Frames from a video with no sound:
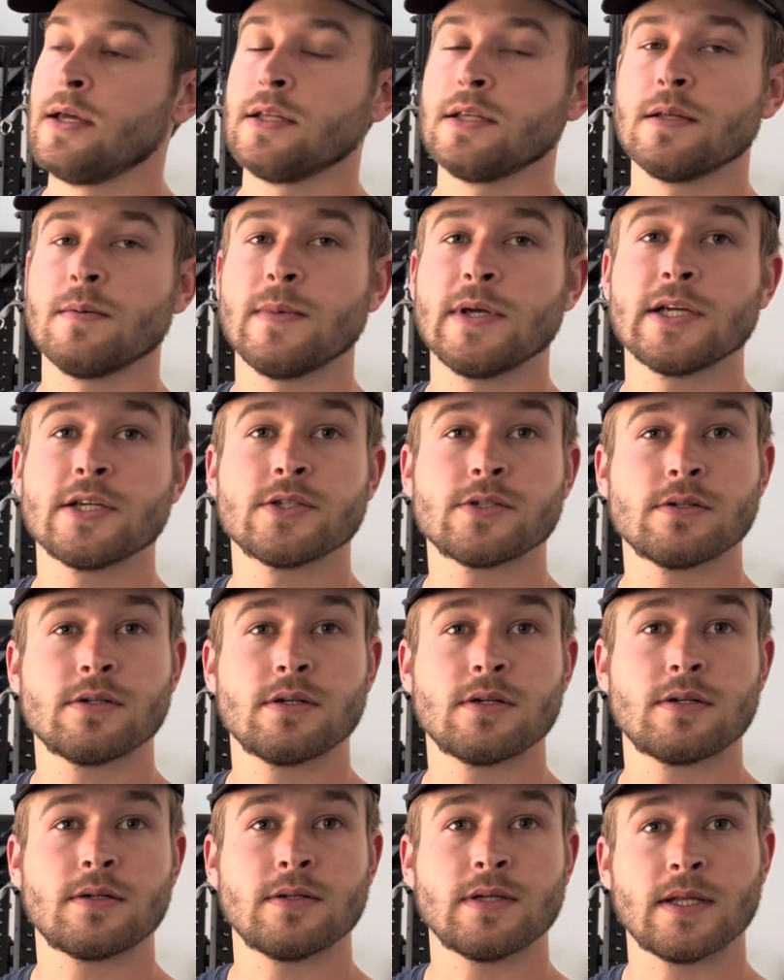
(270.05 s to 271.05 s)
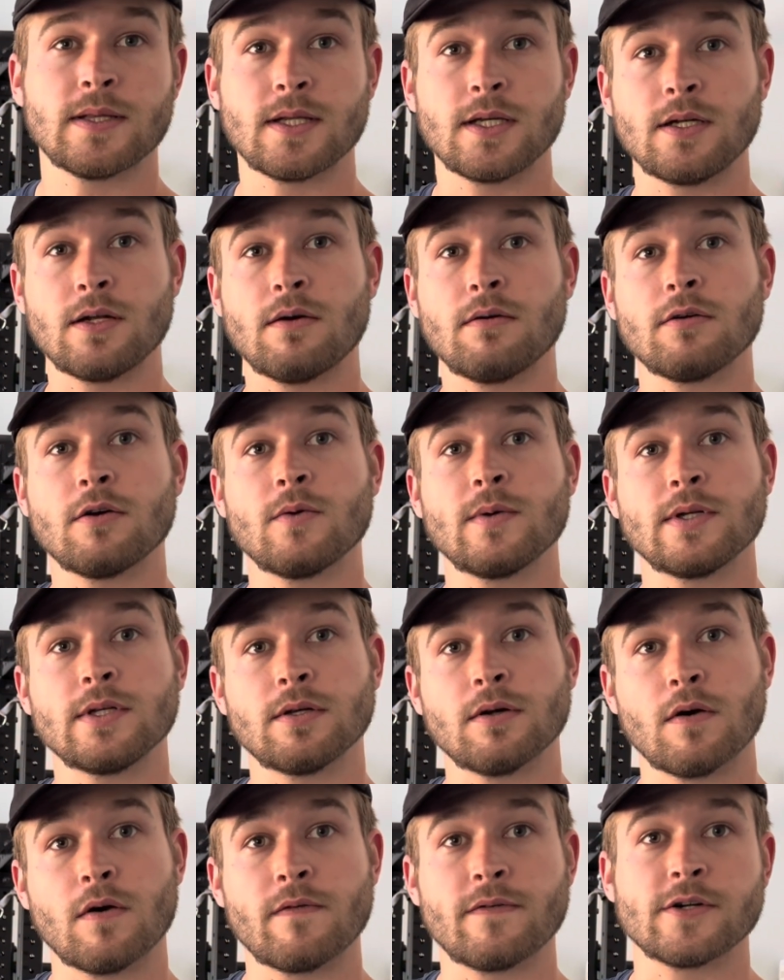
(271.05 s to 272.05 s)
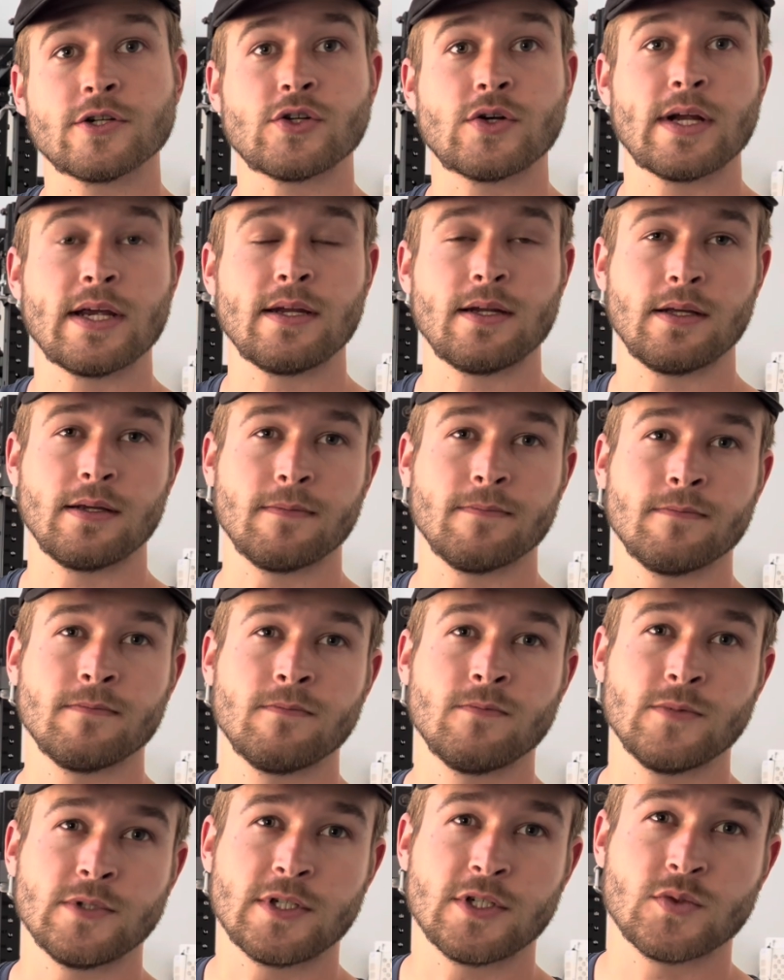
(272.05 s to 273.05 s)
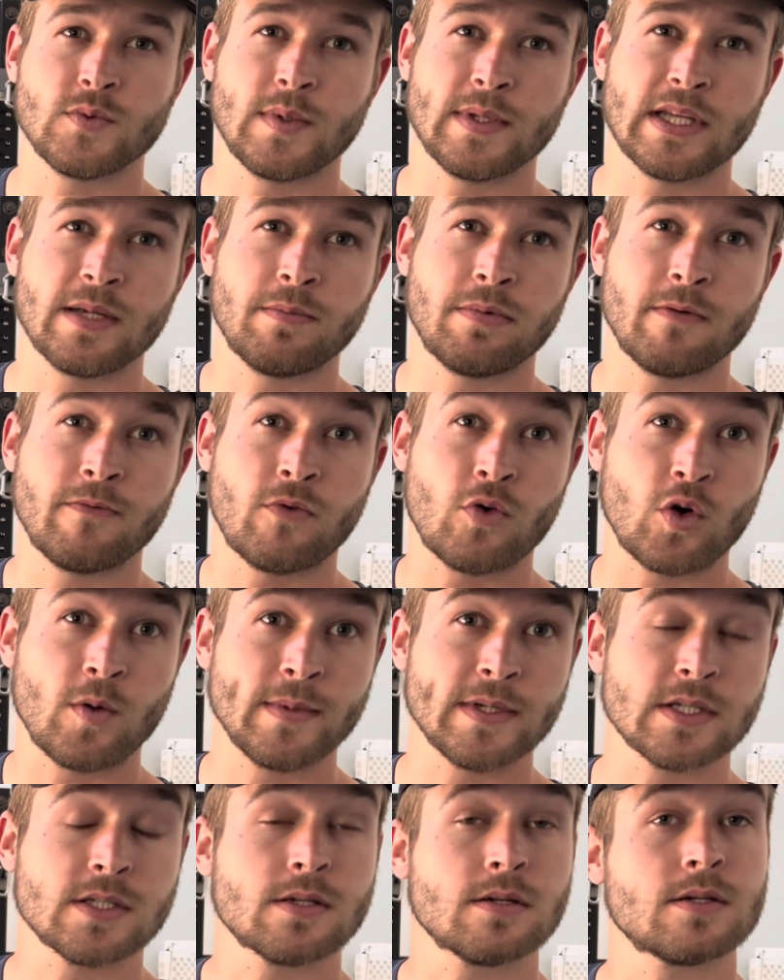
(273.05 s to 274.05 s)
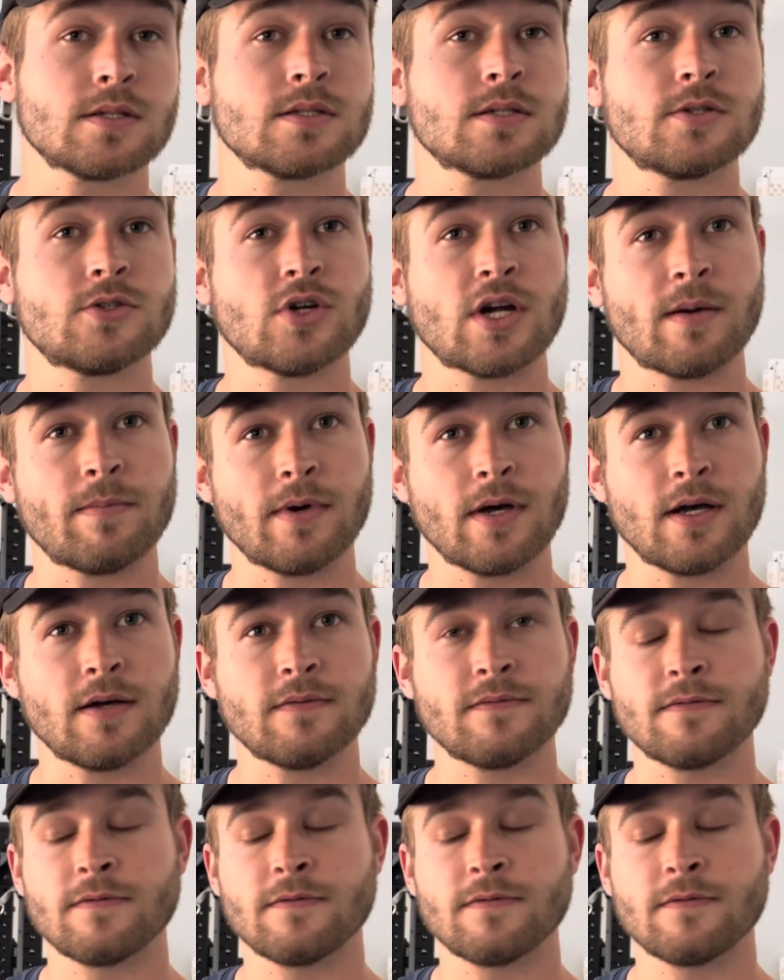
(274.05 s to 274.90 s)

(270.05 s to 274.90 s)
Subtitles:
to make sure that they don't go into overtraining, which is when their performance starts to drop off,